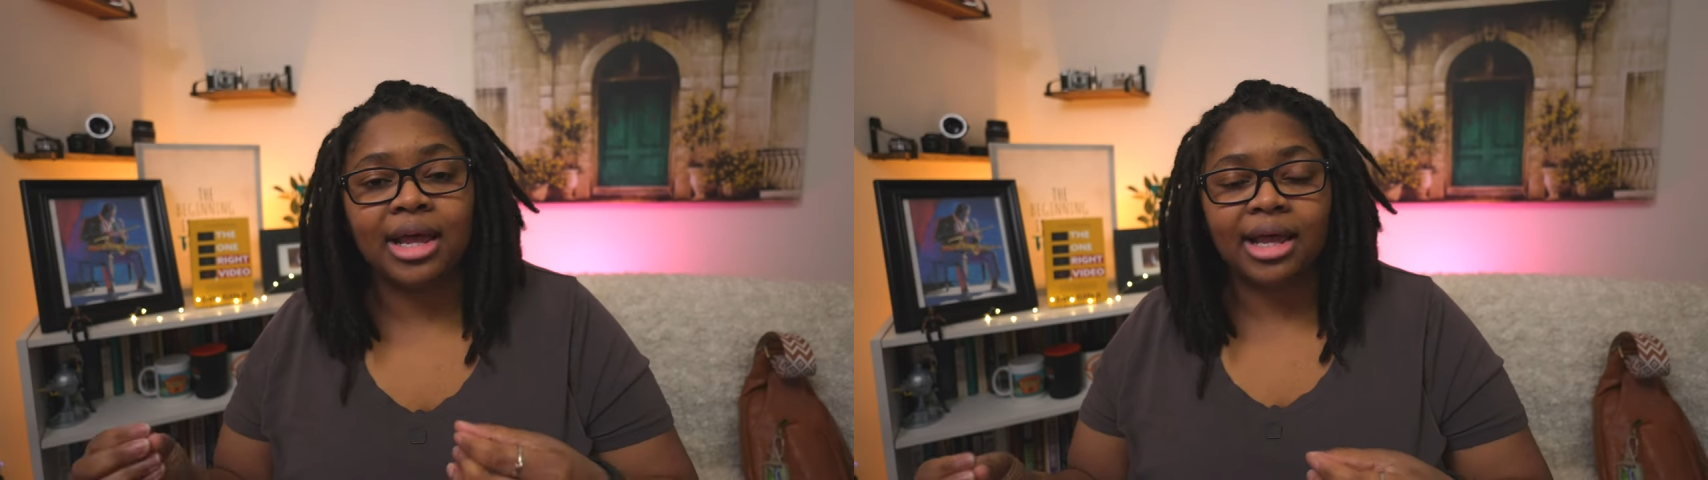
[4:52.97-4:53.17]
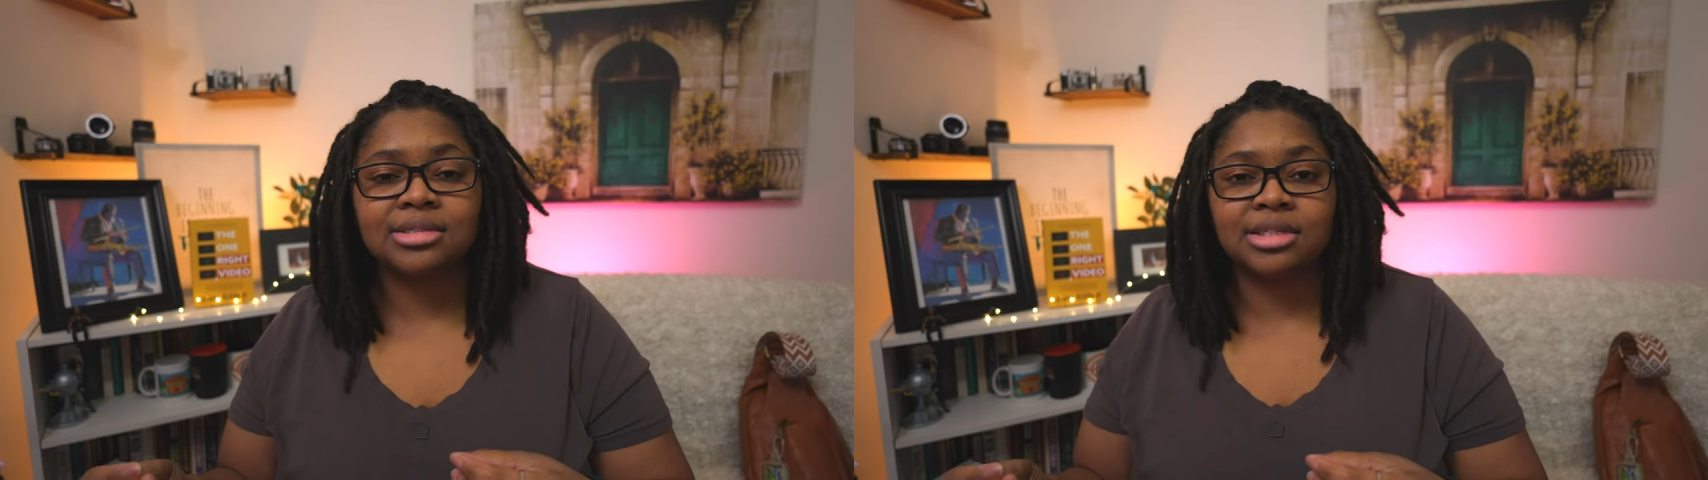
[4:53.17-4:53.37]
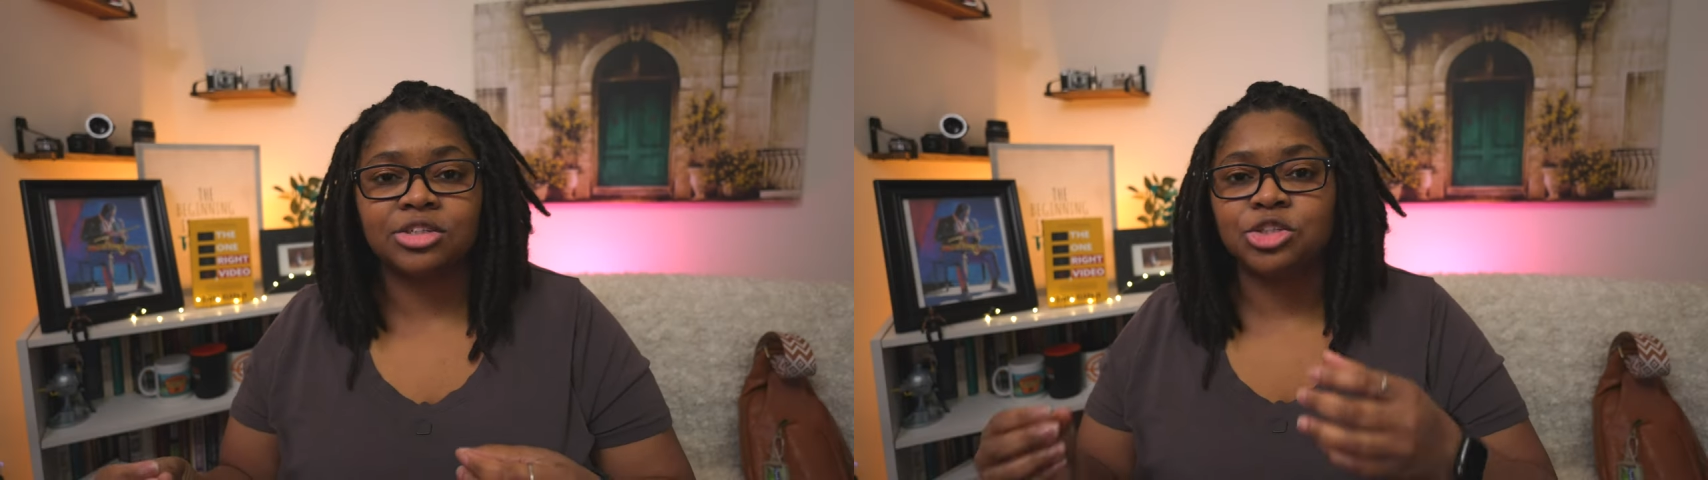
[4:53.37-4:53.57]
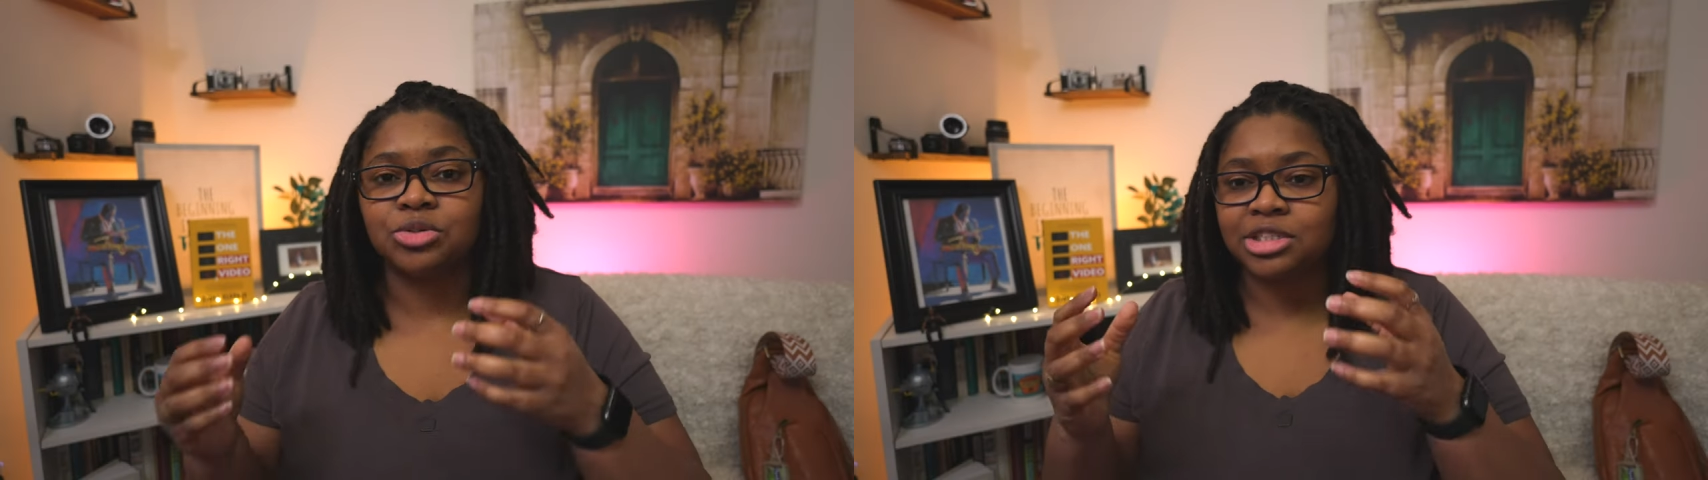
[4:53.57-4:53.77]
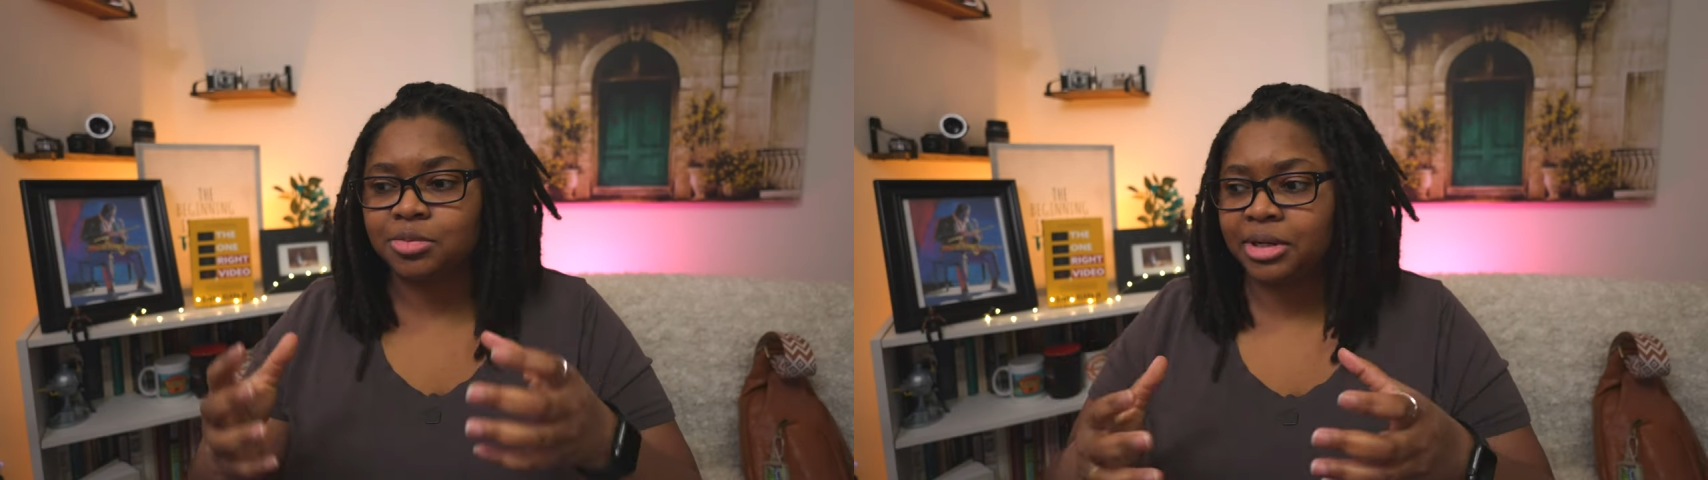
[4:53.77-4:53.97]
access to,
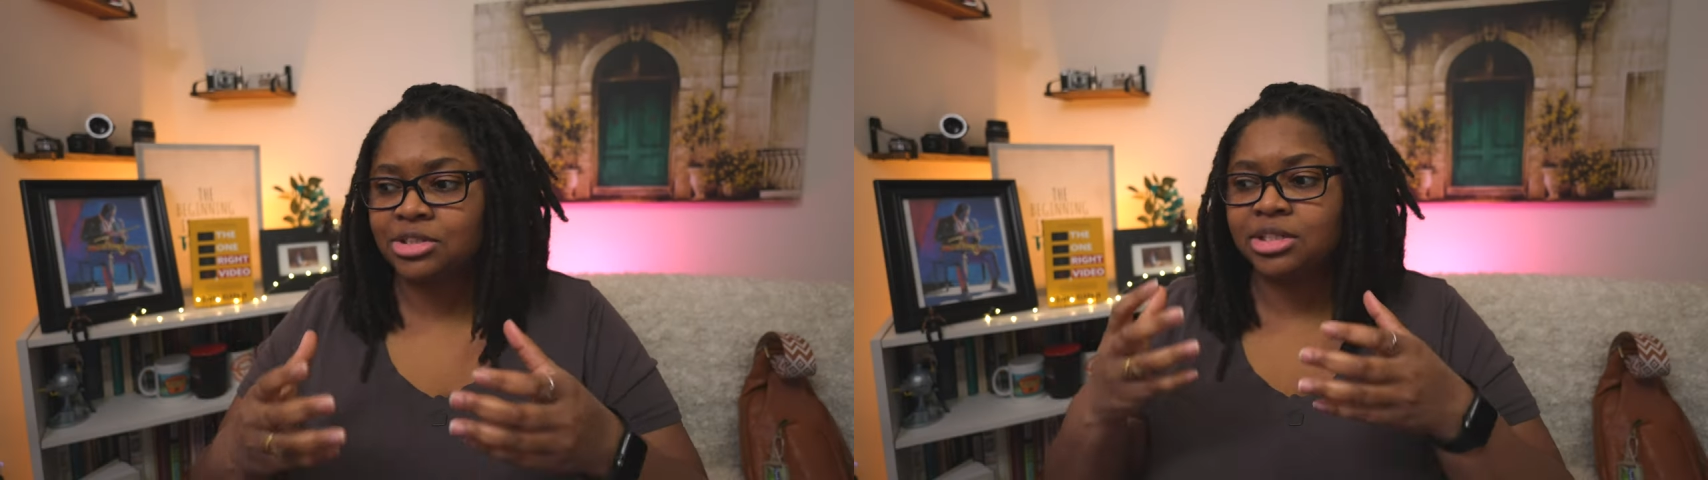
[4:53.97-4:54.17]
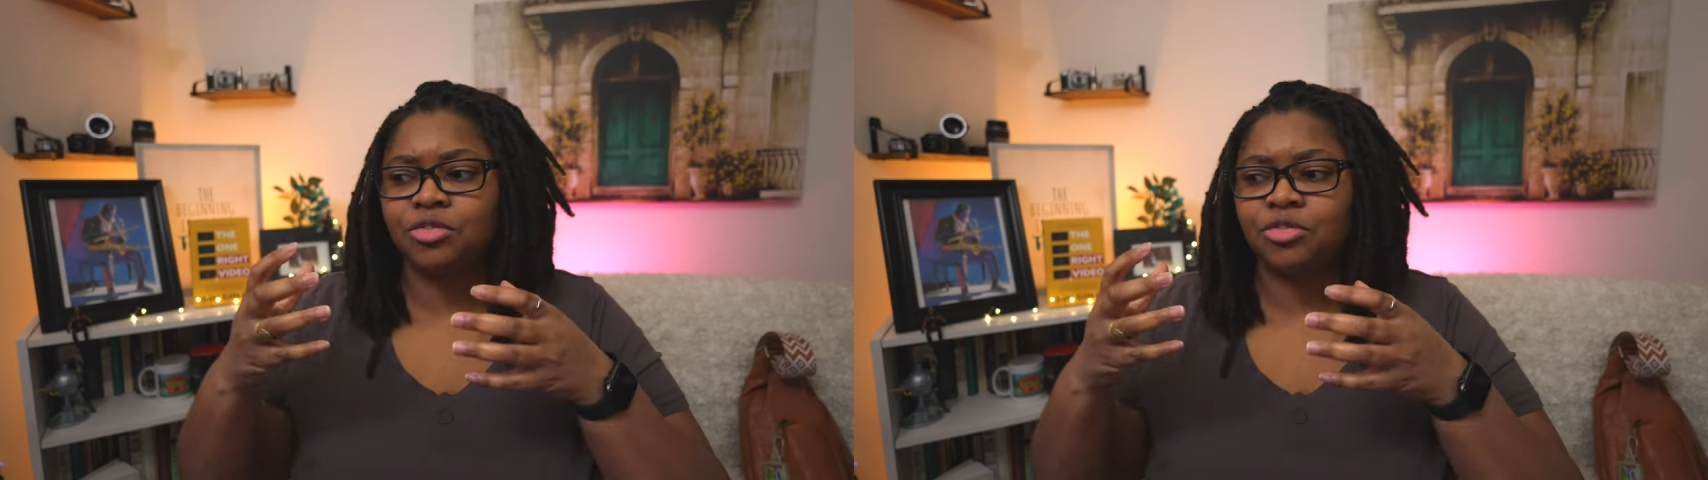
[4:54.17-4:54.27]
especially